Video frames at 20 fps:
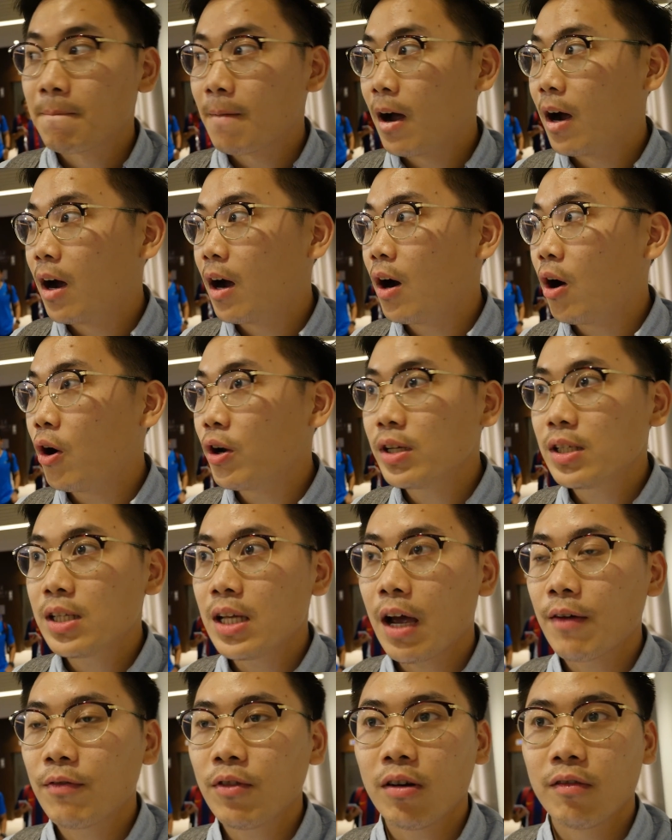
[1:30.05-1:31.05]
Uh, honestly,
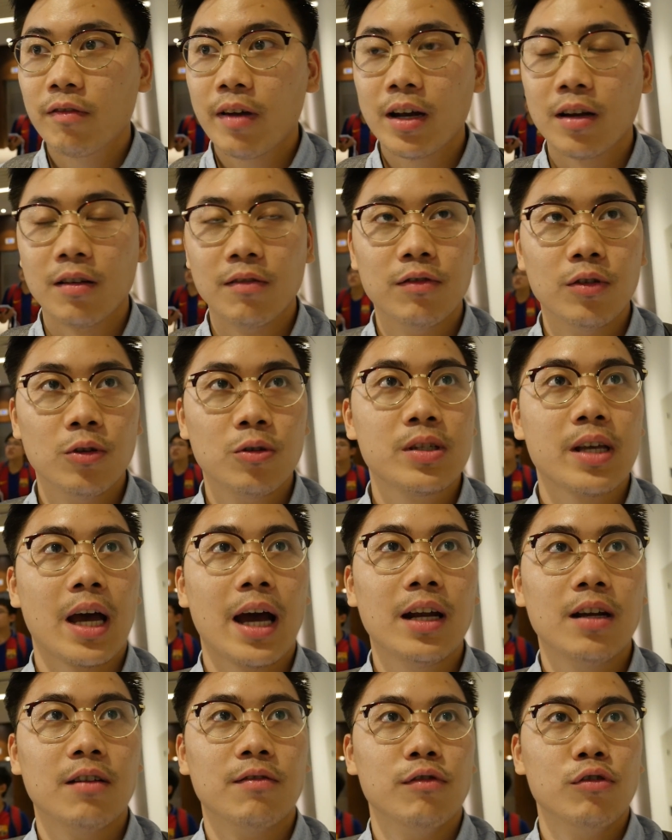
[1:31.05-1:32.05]
I've not read the rules. I
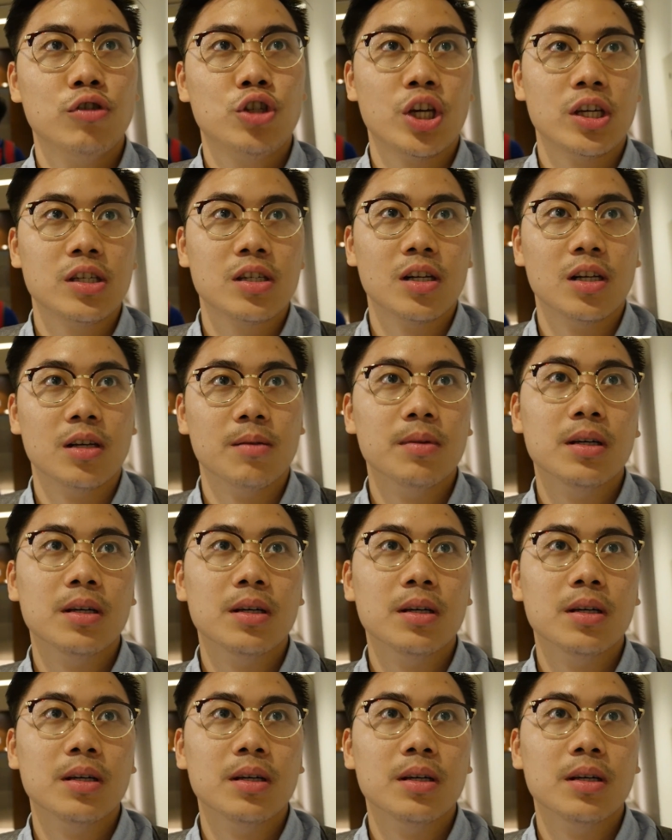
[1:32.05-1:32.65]
heard the rules change a little